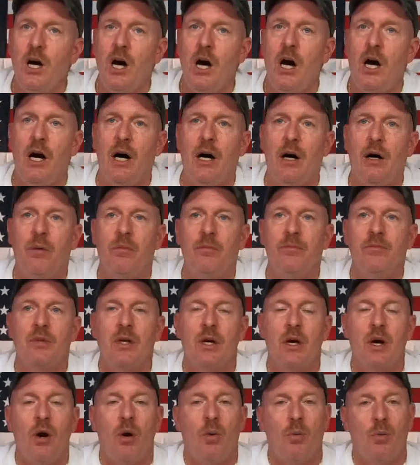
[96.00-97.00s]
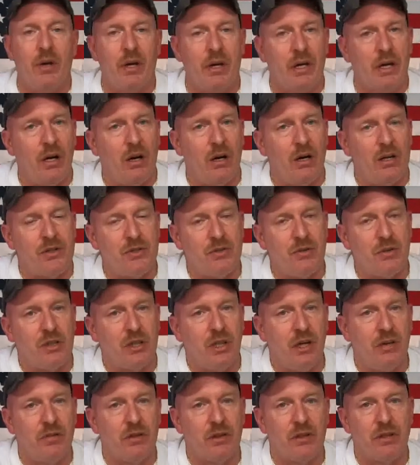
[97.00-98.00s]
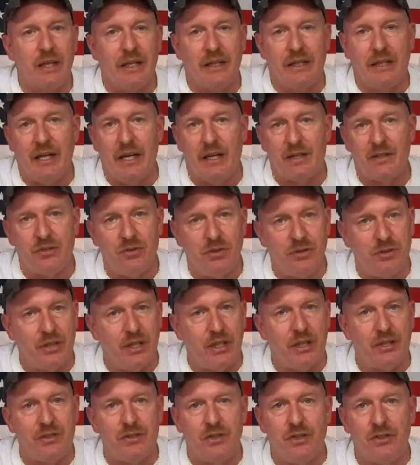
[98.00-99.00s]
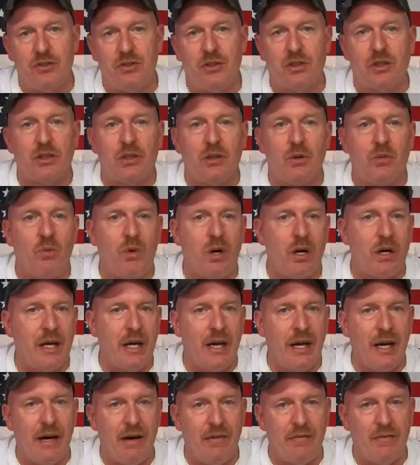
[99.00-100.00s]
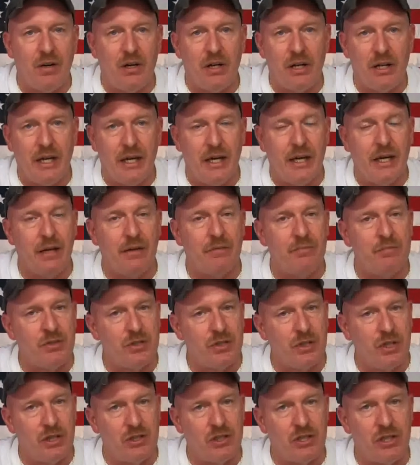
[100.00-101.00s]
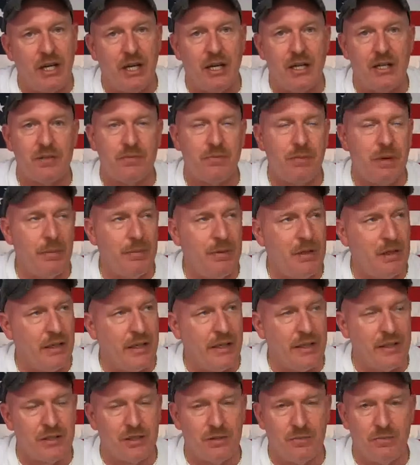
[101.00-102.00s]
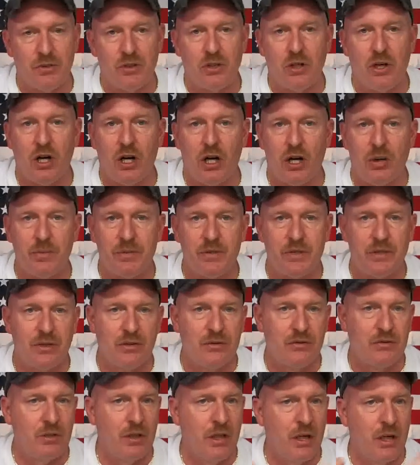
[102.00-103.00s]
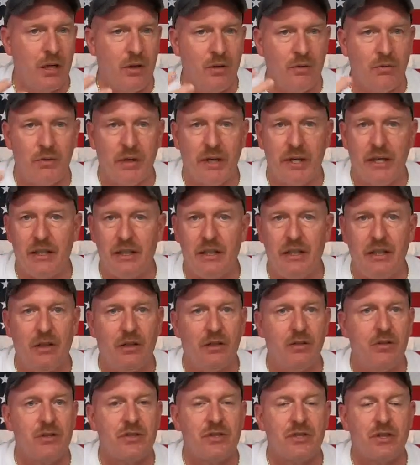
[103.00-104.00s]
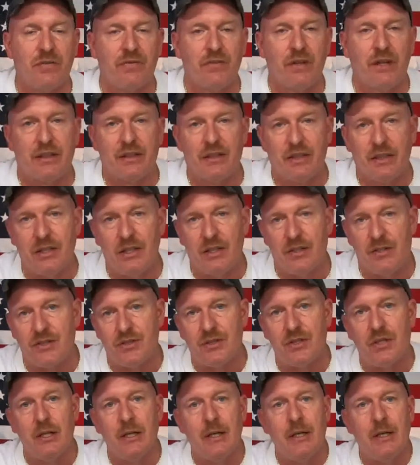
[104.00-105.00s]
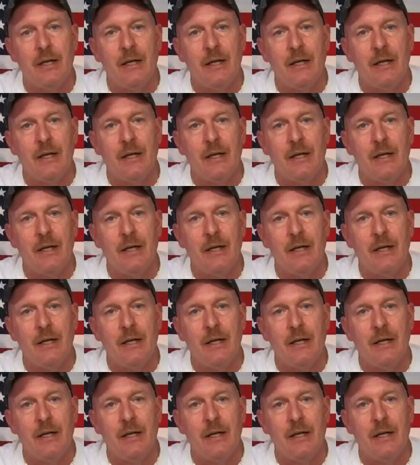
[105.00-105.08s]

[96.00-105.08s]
Um, We also covered like extra things that you're going to want to have on hand, such as maybe like some tarps and uh, rain gear and stuff like this.